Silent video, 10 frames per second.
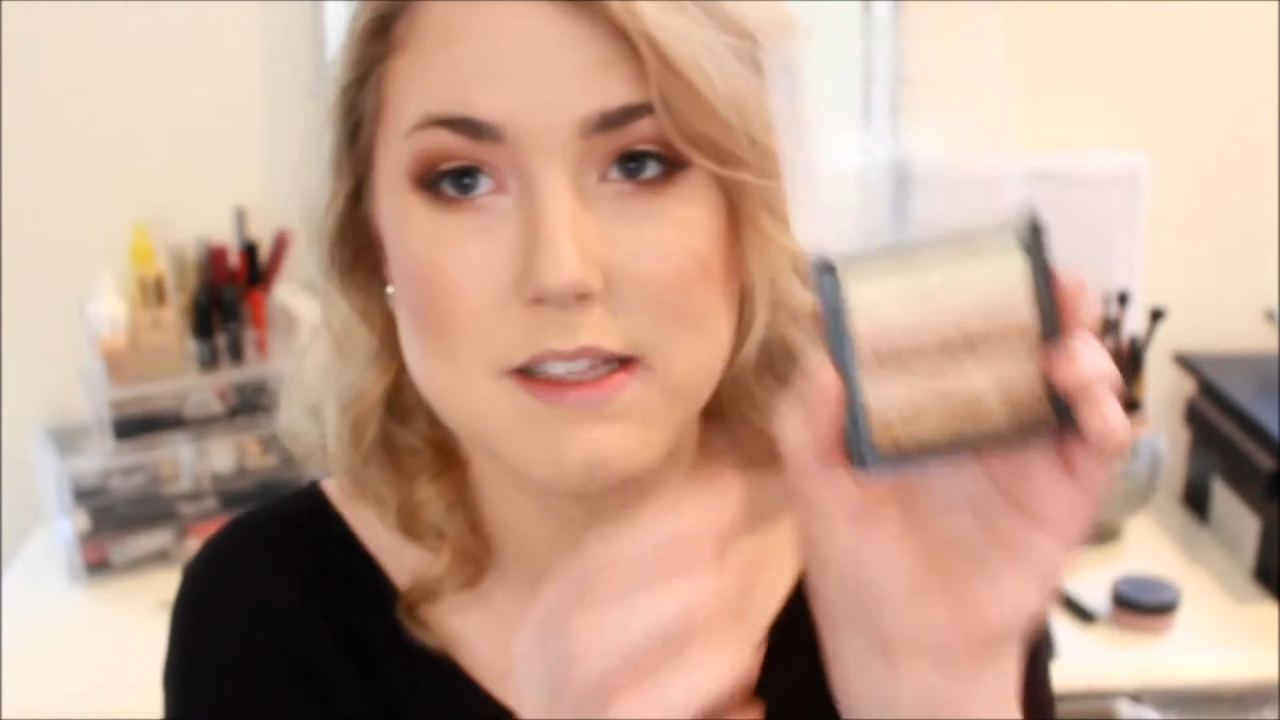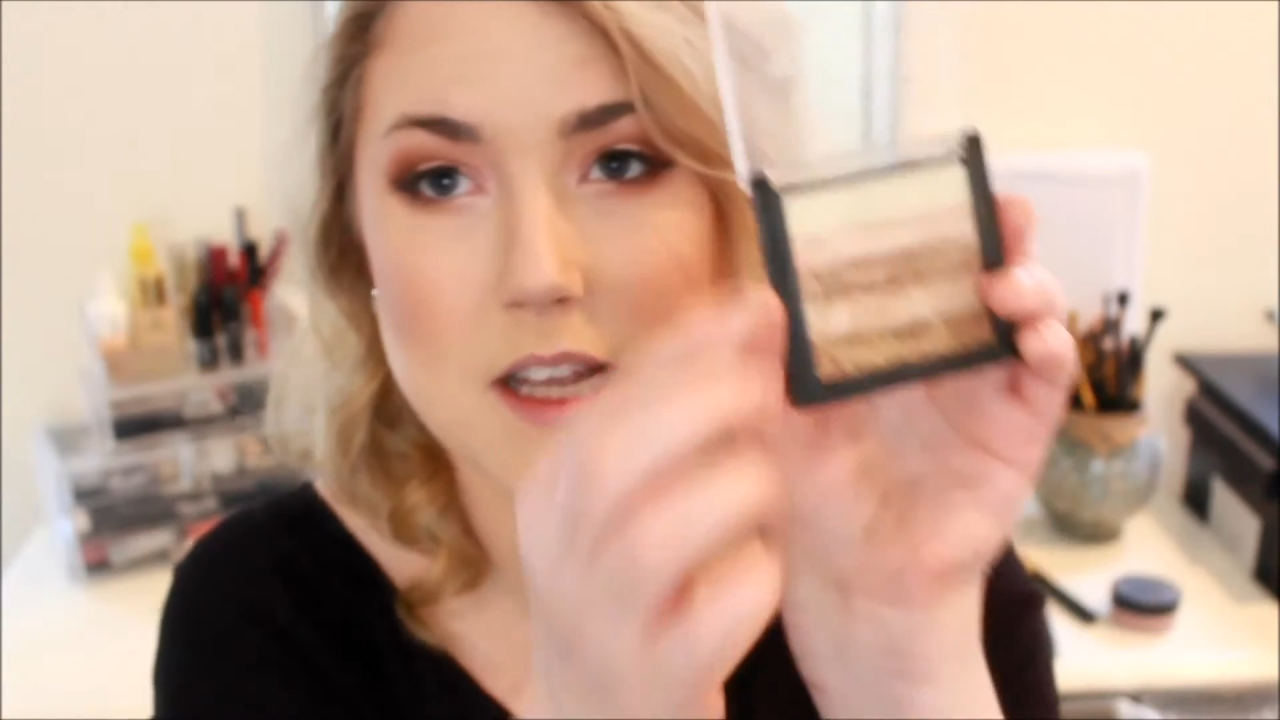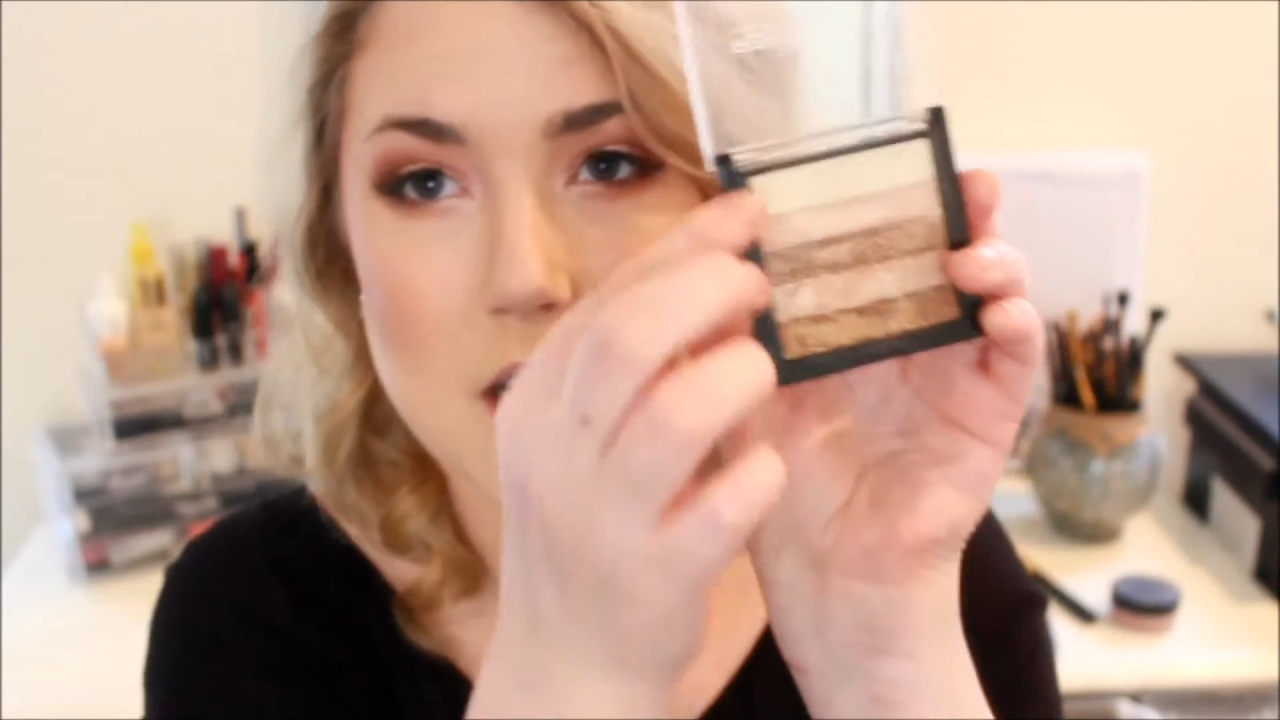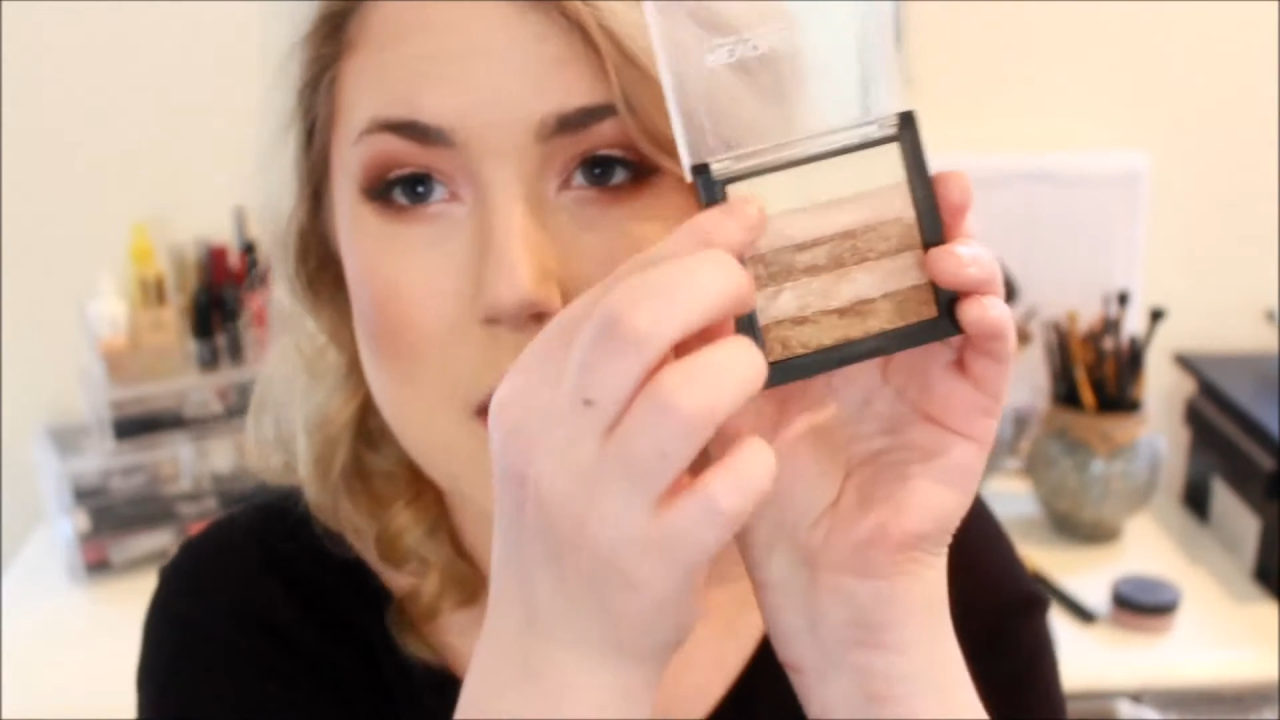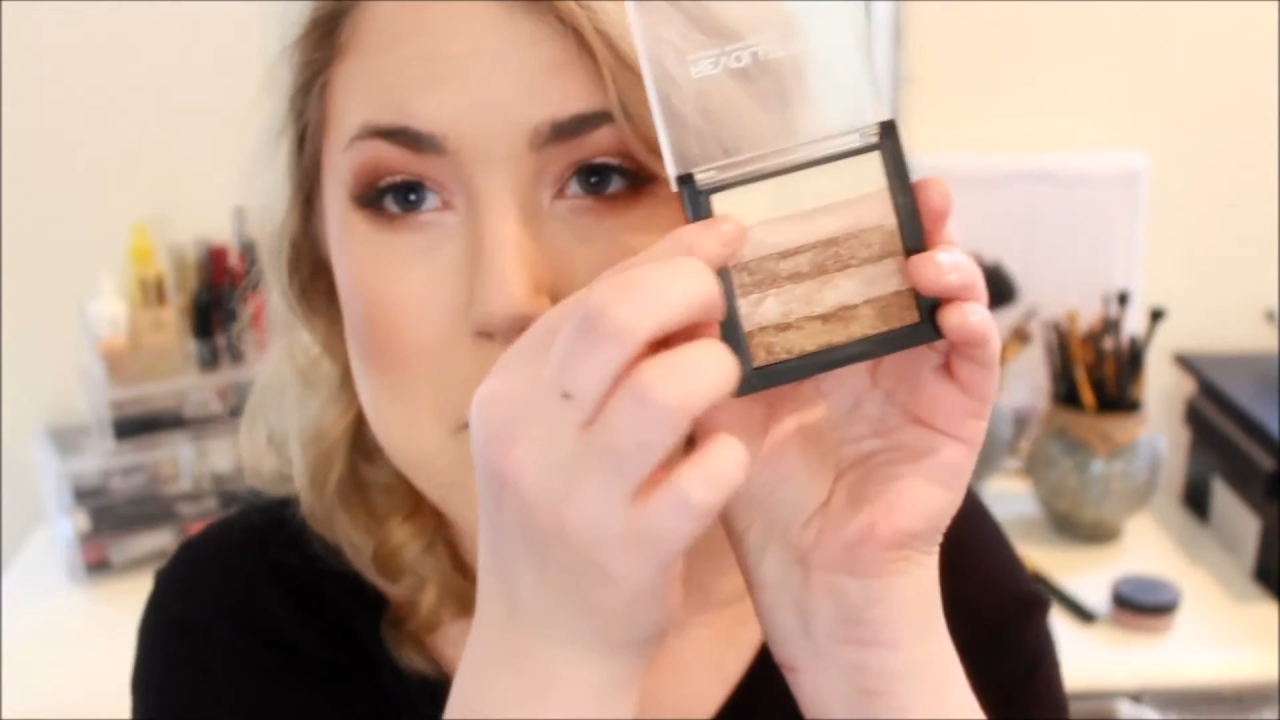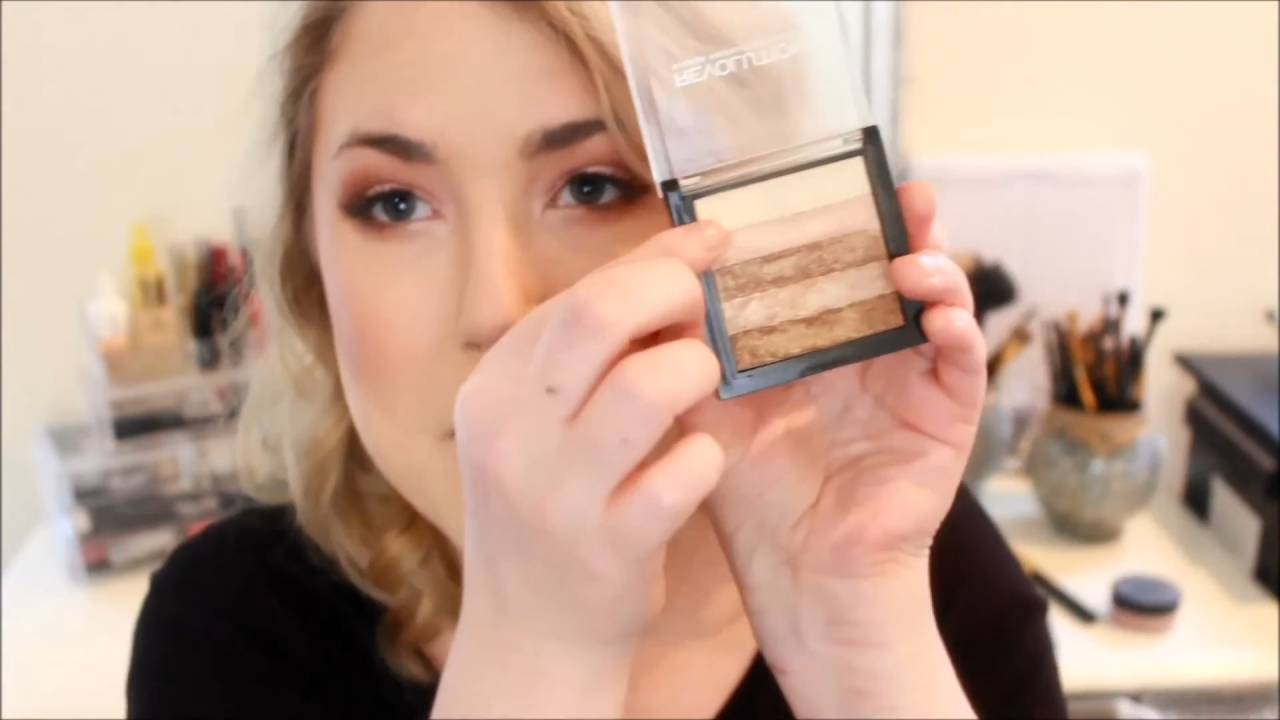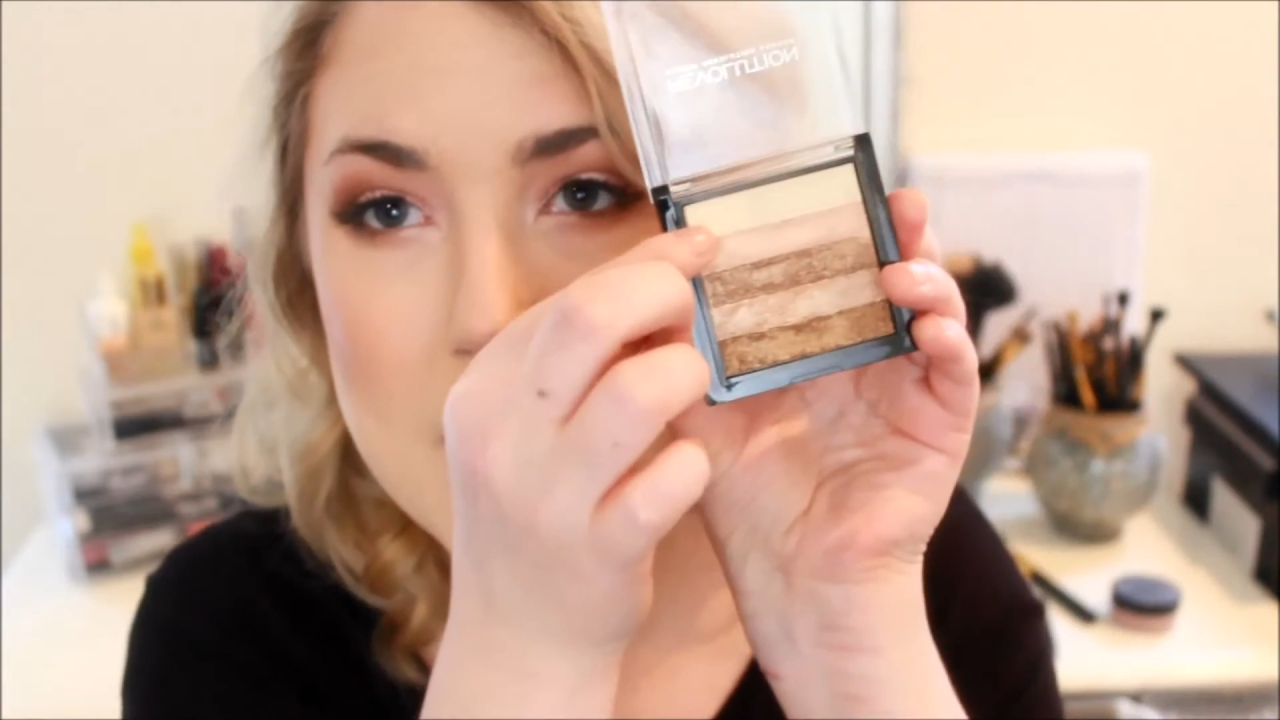It's like a